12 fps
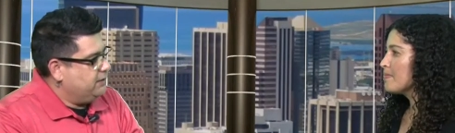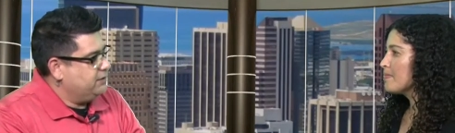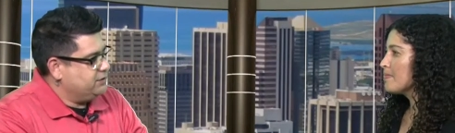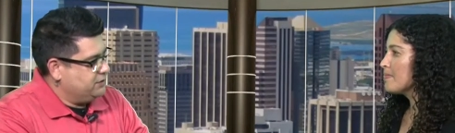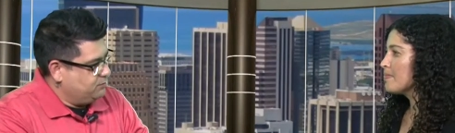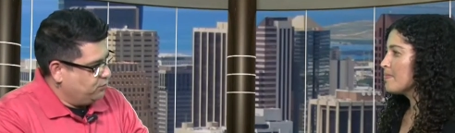
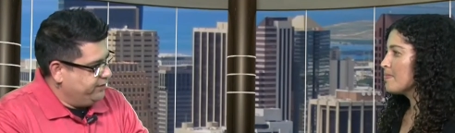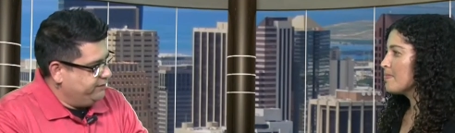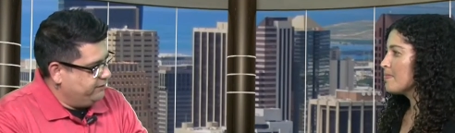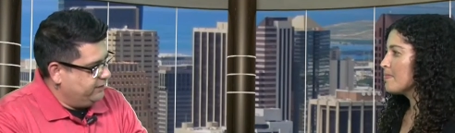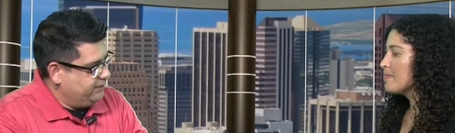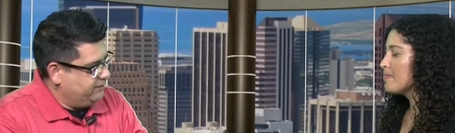Speaker 1: us just
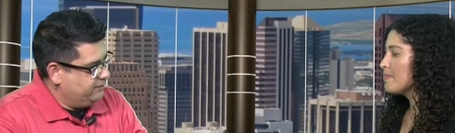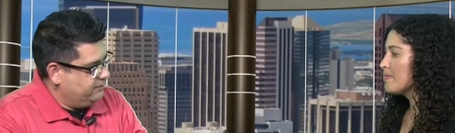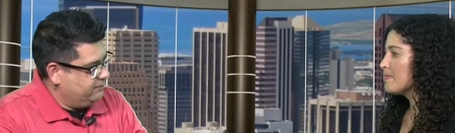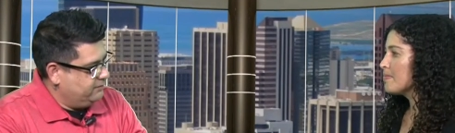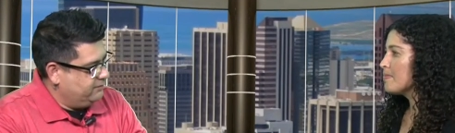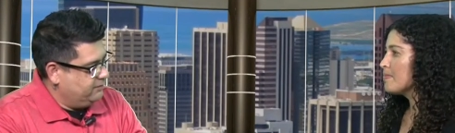briefly
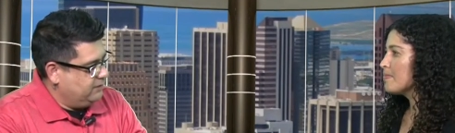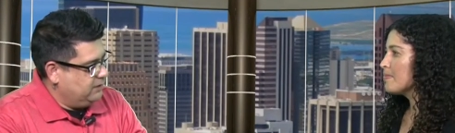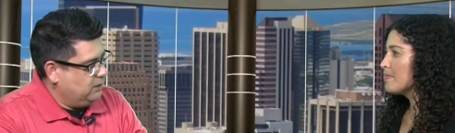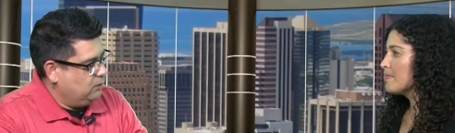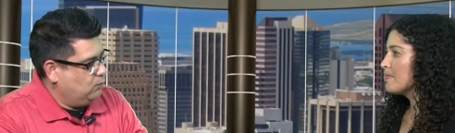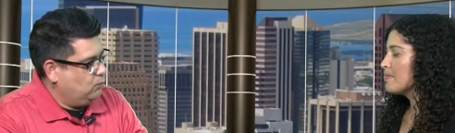
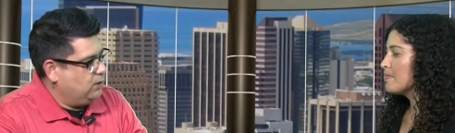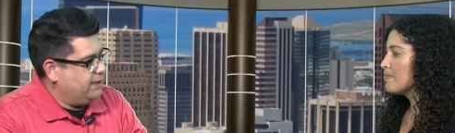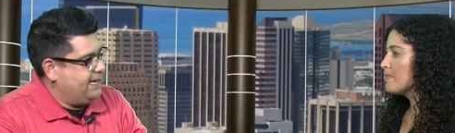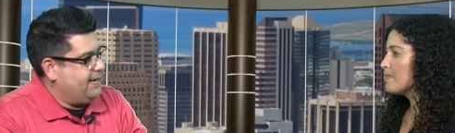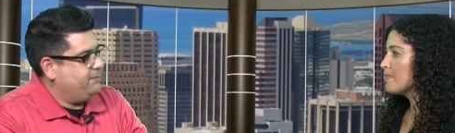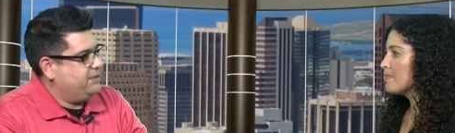
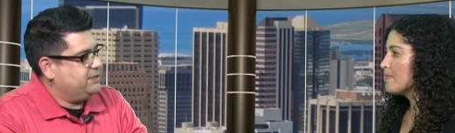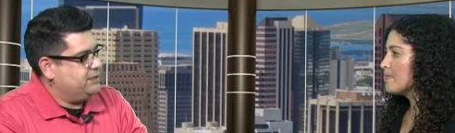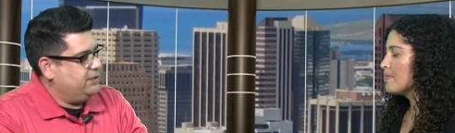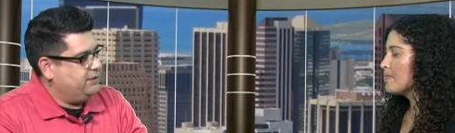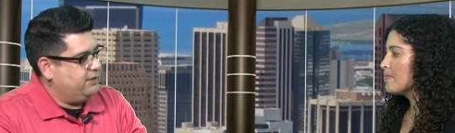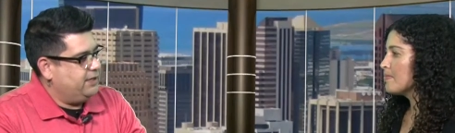what
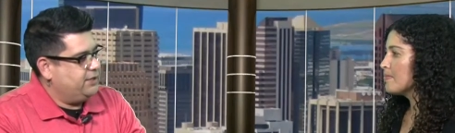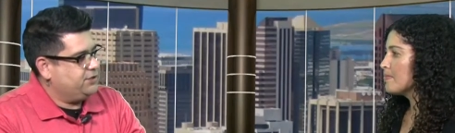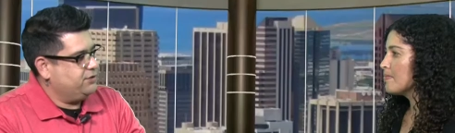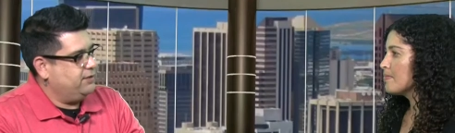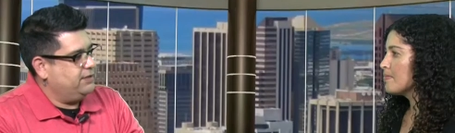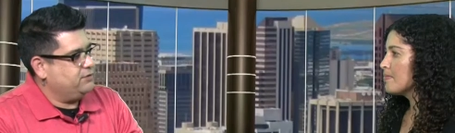Amnesty
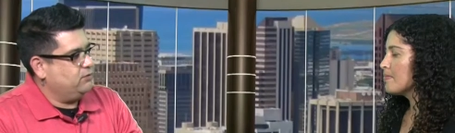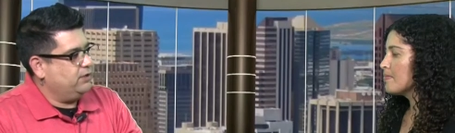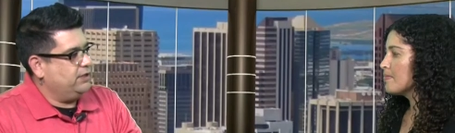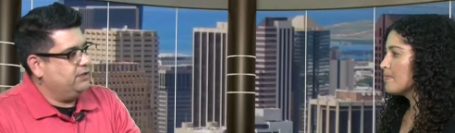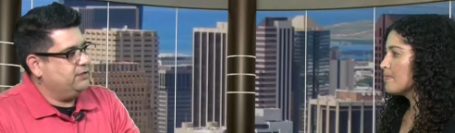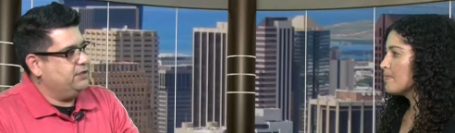International as an
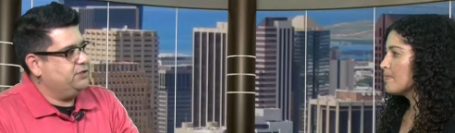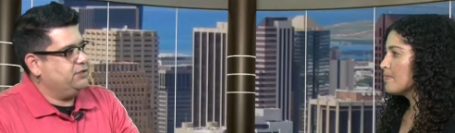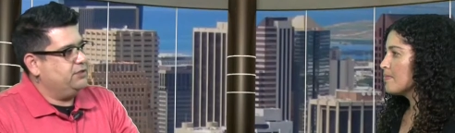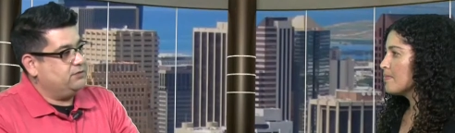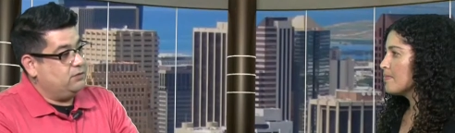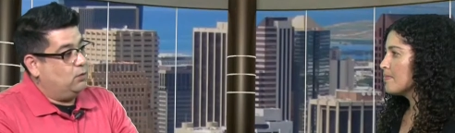
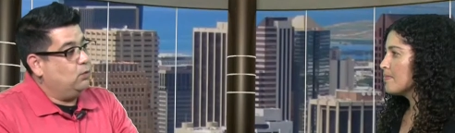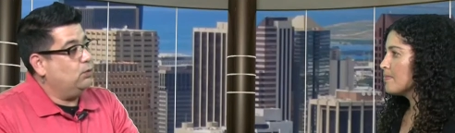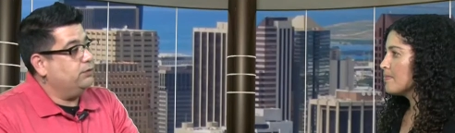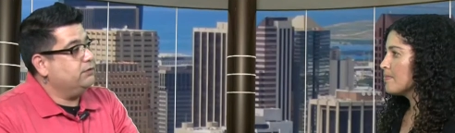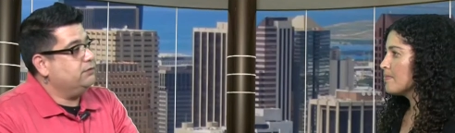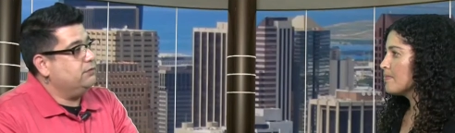organization as a
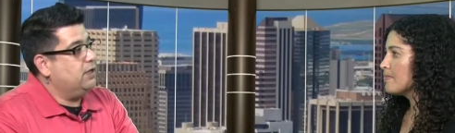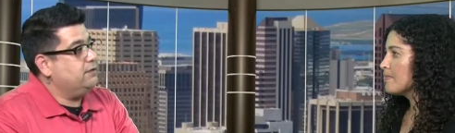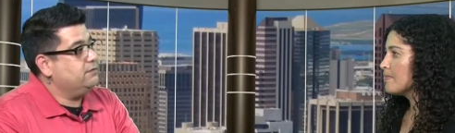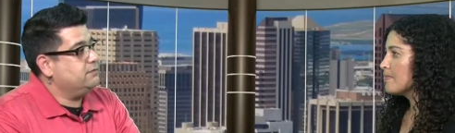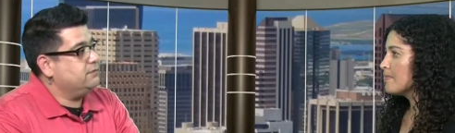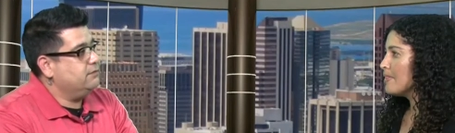whole
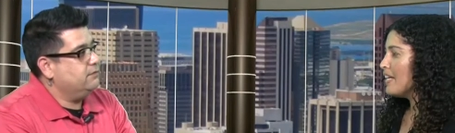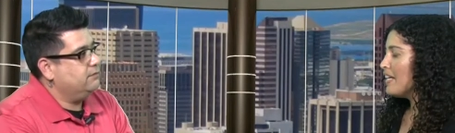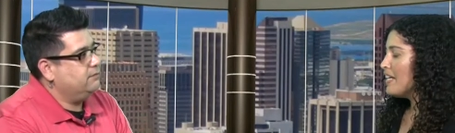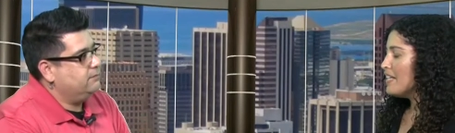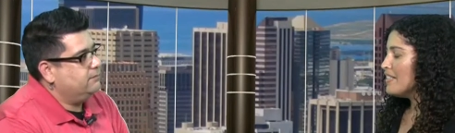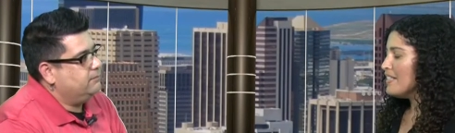does?
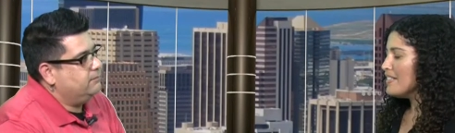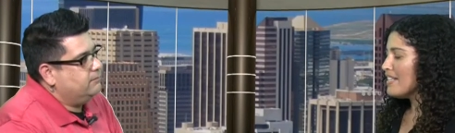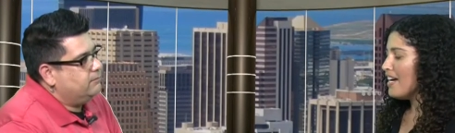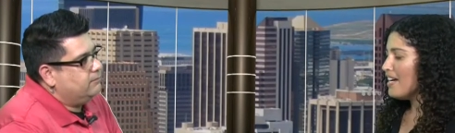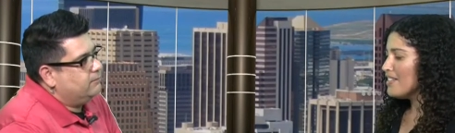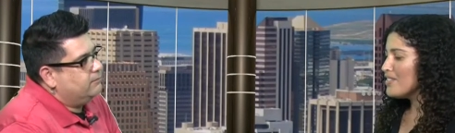
Speaker 2: Yes,
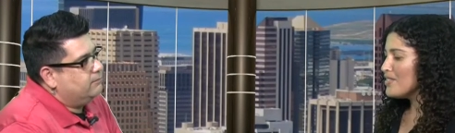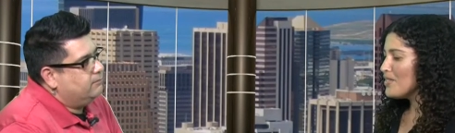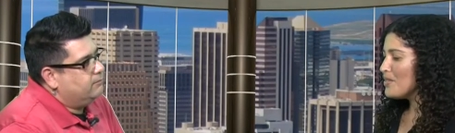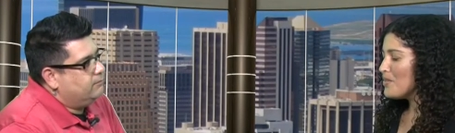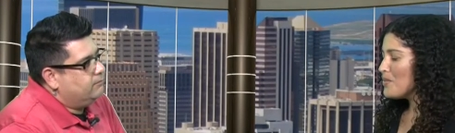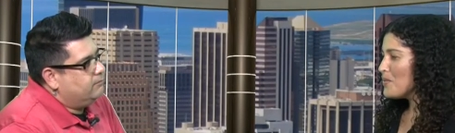uh,
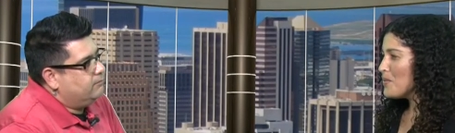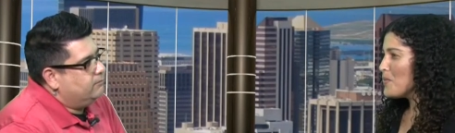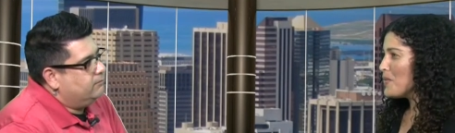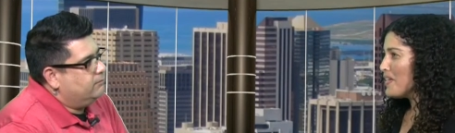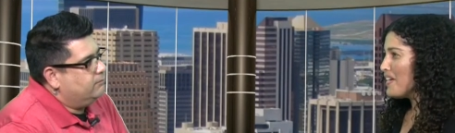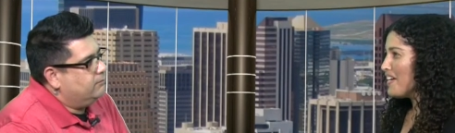so
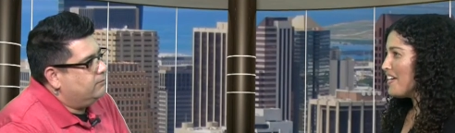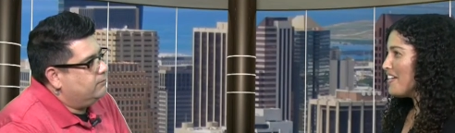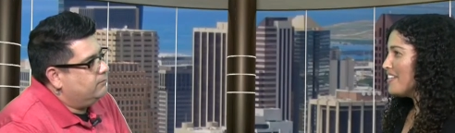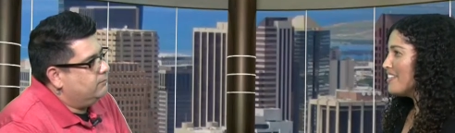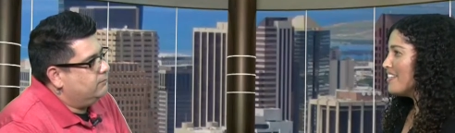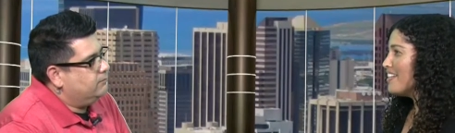we
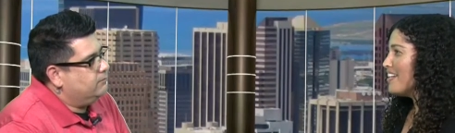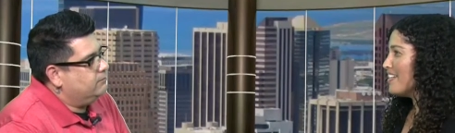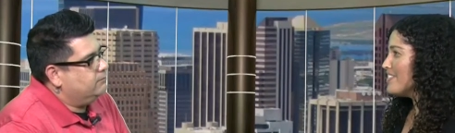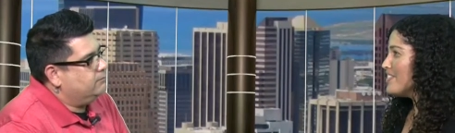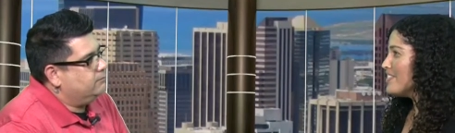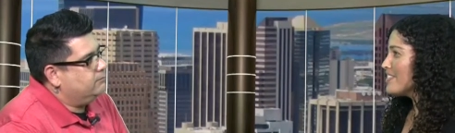are the
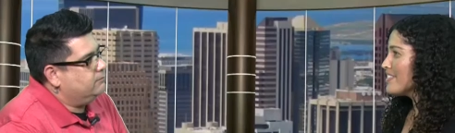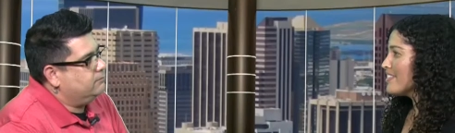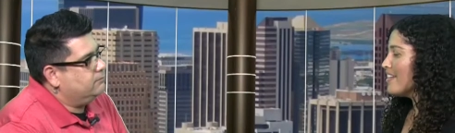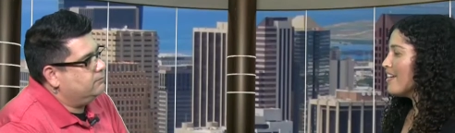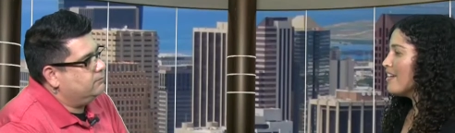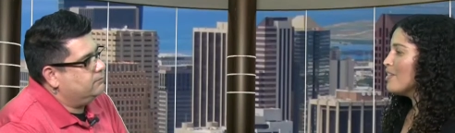largest
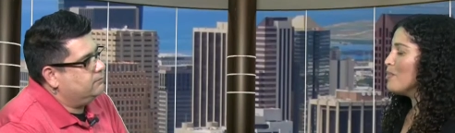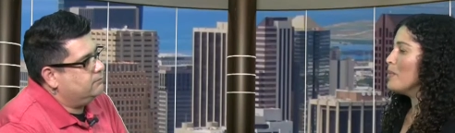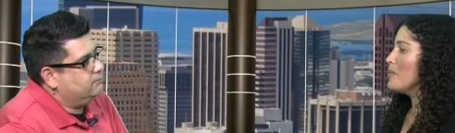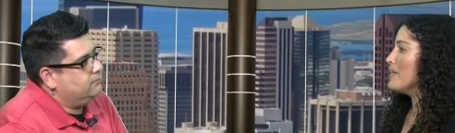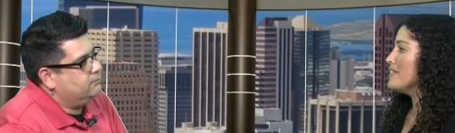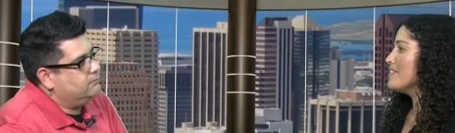uh,
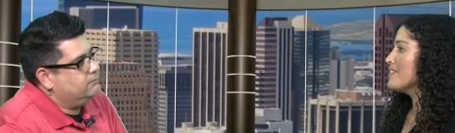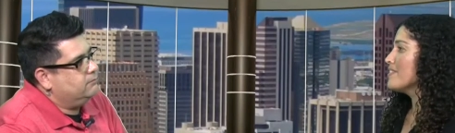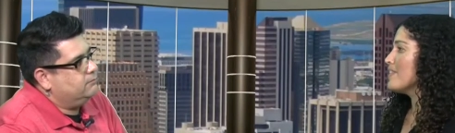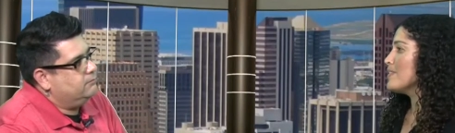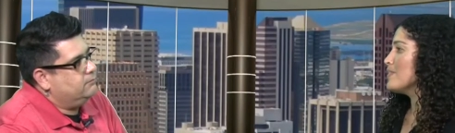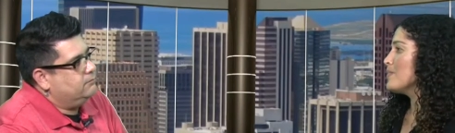human rights
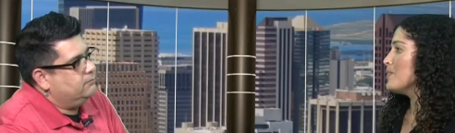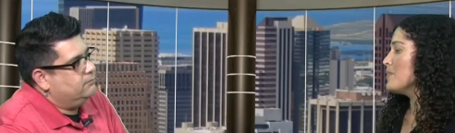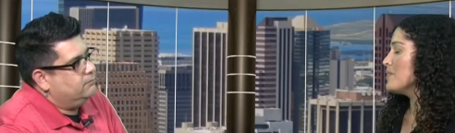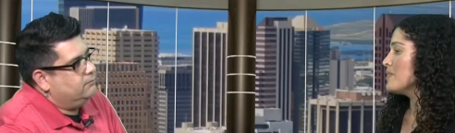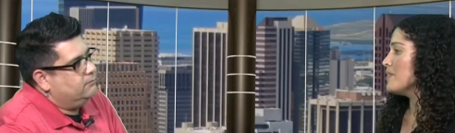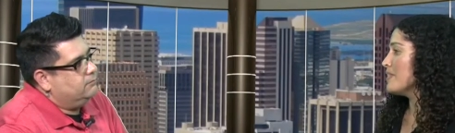
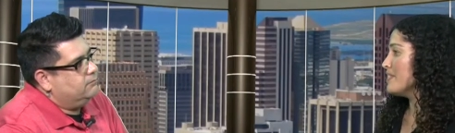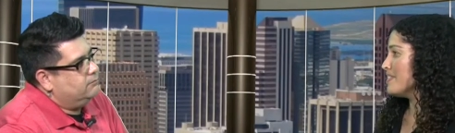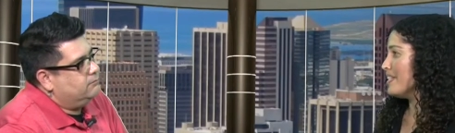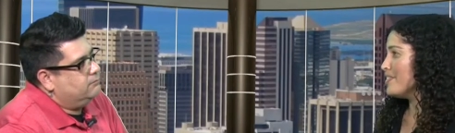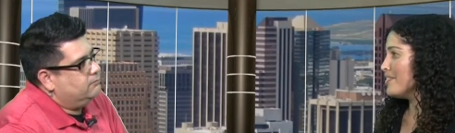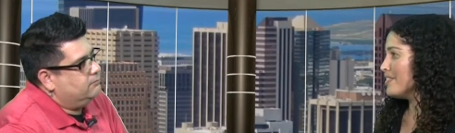grassroots
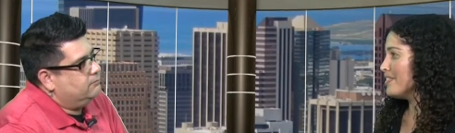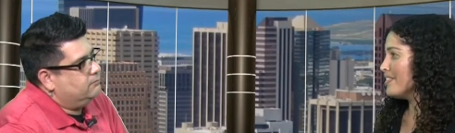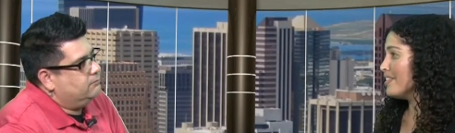organization